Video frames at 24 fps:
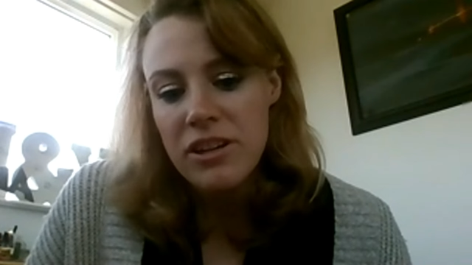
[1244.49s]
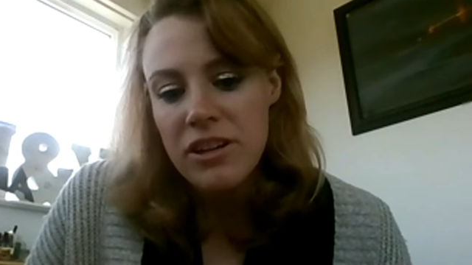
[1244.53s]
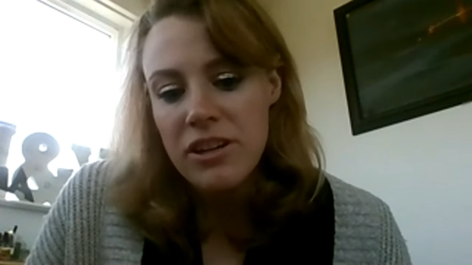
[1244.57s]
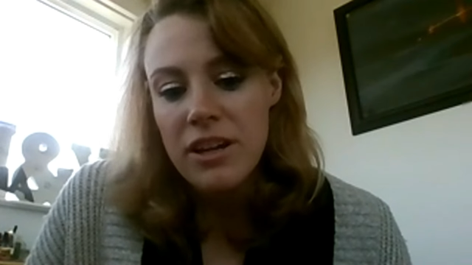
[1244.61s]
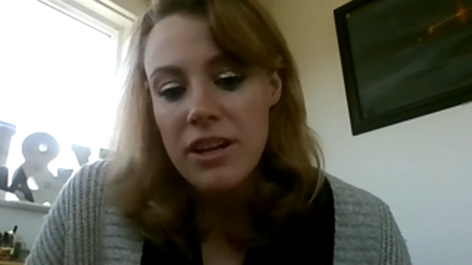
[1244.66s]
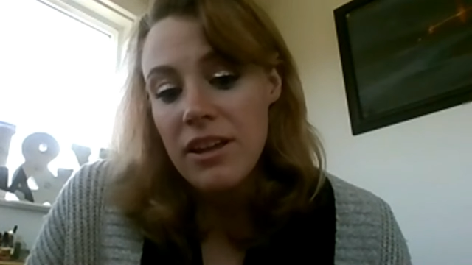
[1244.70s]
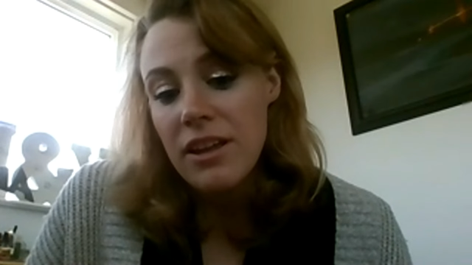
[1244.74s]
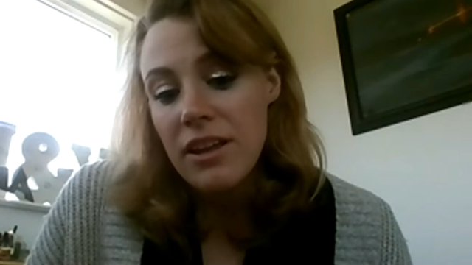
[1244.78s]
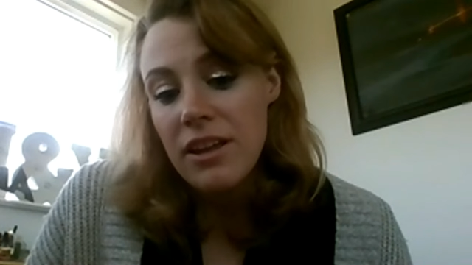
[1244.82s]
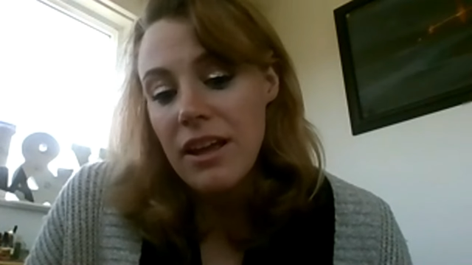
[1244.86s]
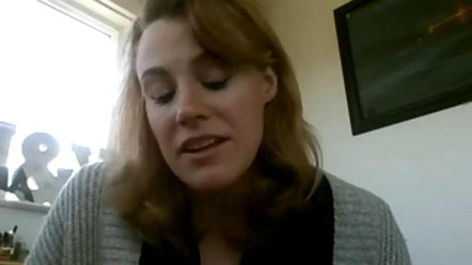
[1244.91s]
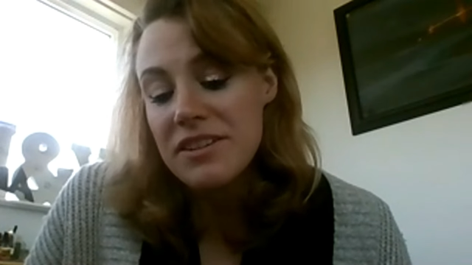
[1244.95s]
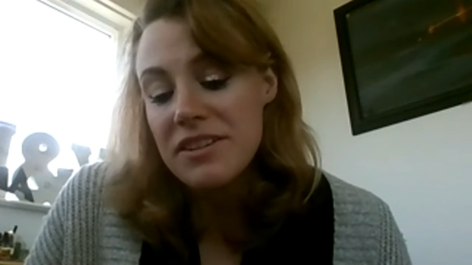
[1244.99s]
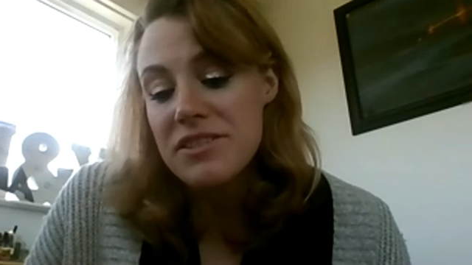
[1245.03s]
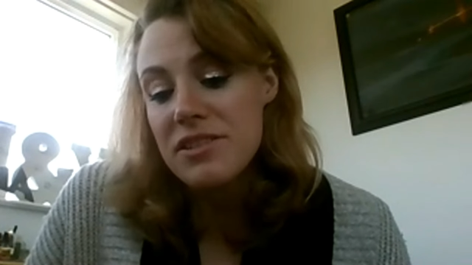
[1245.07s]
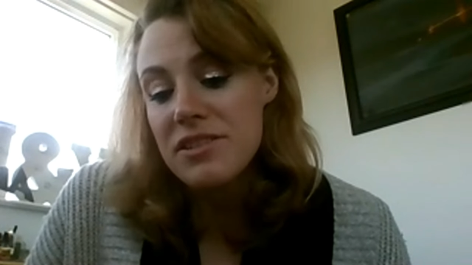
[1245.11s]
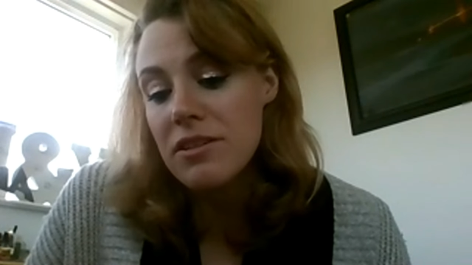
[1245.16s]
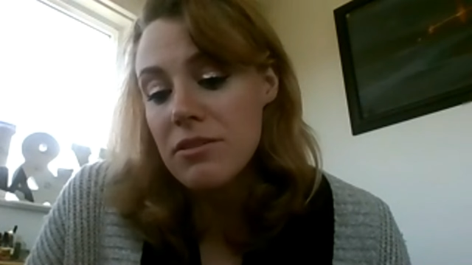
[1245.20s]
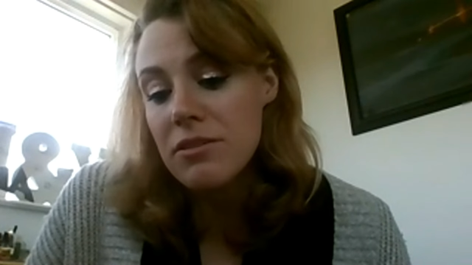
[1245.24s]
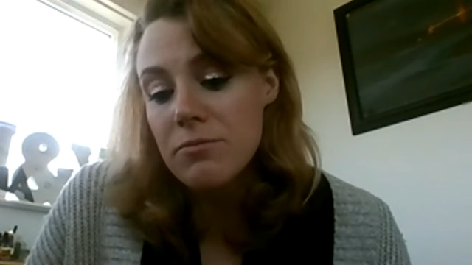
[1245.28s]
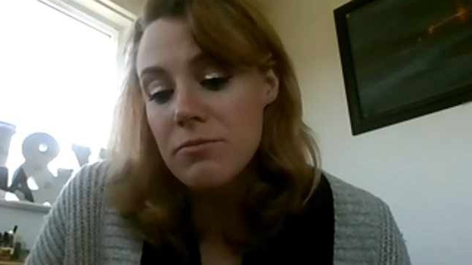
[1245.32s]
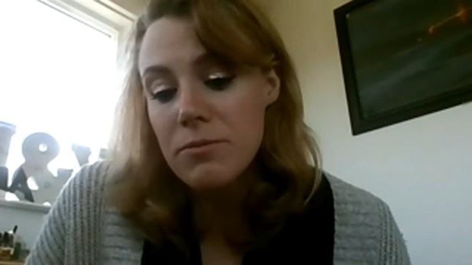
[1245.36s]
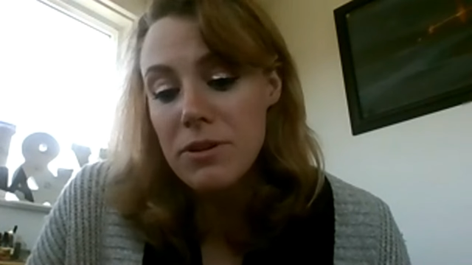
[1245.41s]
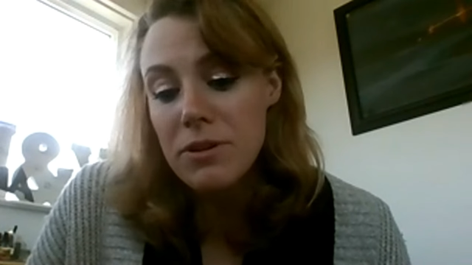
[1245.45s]
And so,
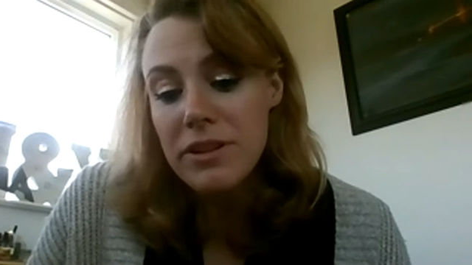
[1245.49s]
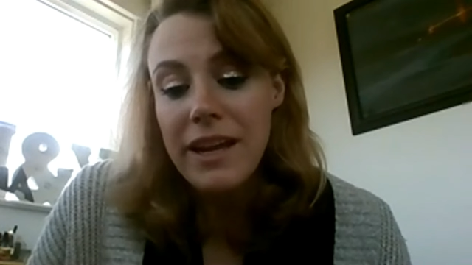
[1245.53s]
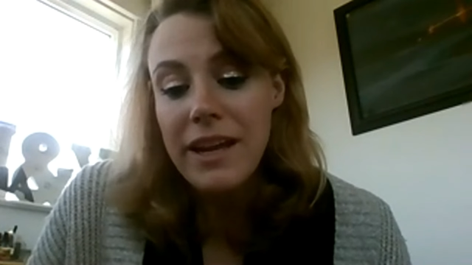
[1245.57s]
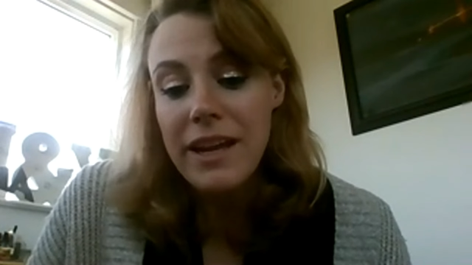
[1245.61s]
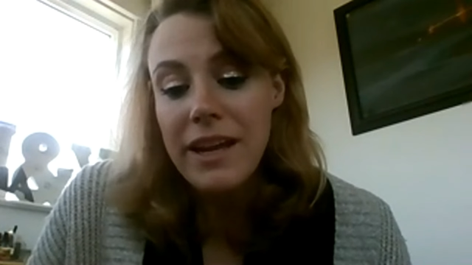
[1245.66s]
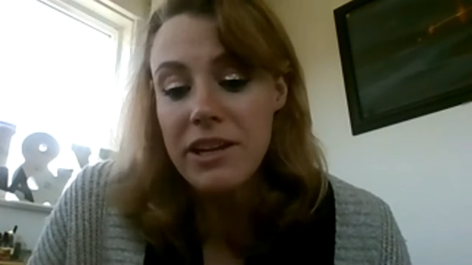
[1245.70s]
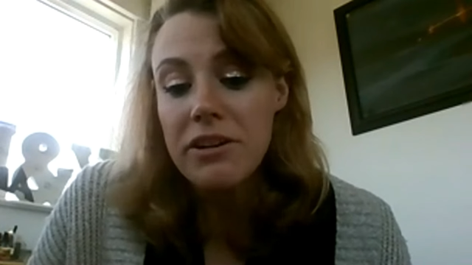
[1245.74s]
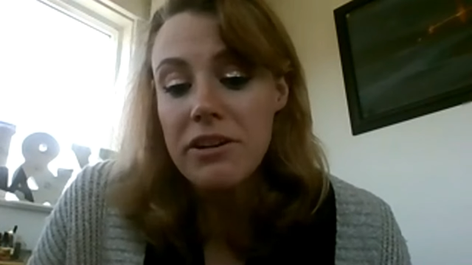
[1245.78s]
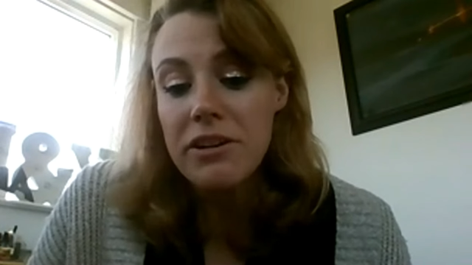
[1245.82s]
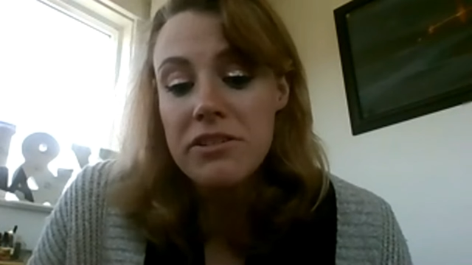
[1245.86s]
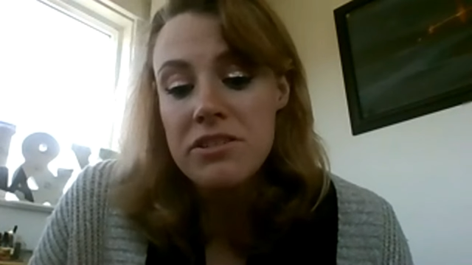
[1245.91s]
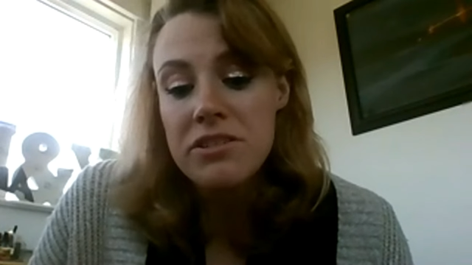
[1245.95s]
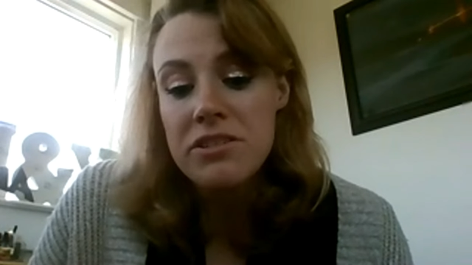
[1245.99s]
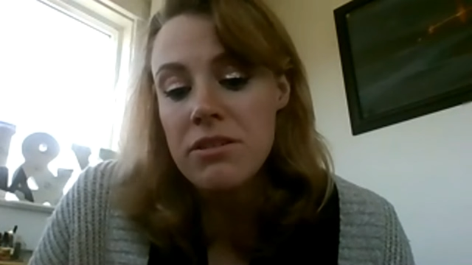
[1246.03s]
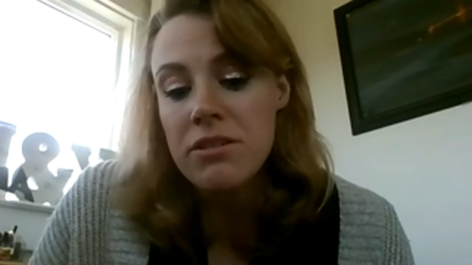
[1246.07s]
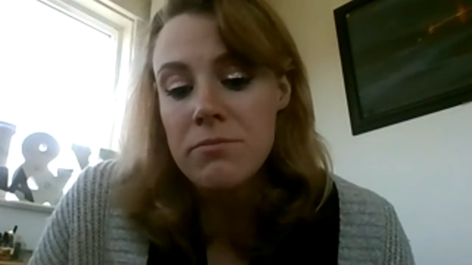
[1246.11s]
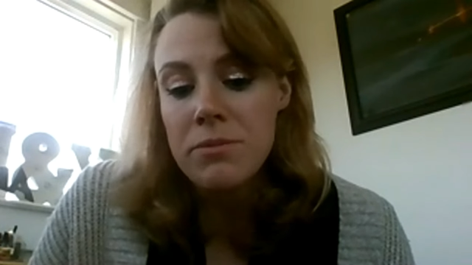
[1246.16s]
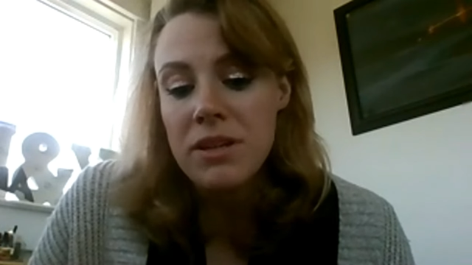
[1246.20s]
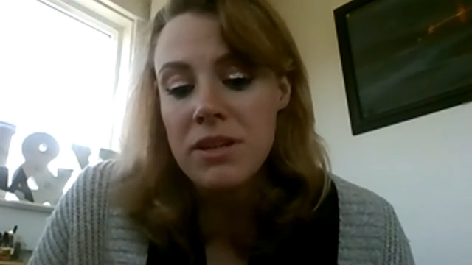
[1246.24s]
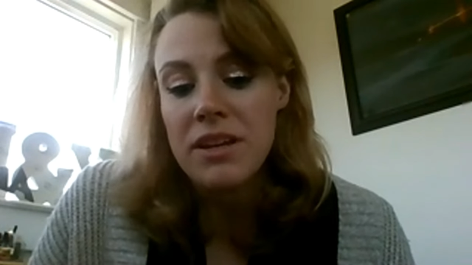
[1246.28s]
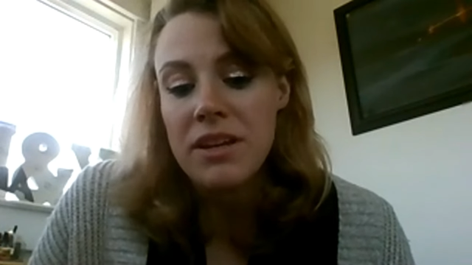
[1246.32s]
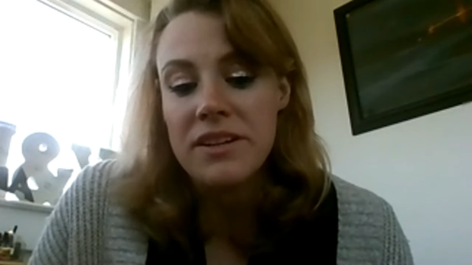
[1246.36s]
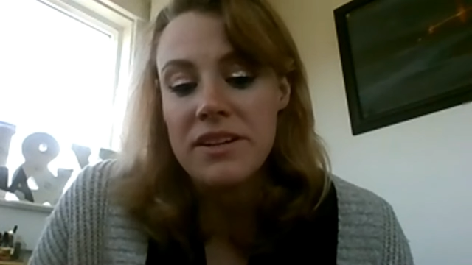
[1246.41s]
really, I go to it because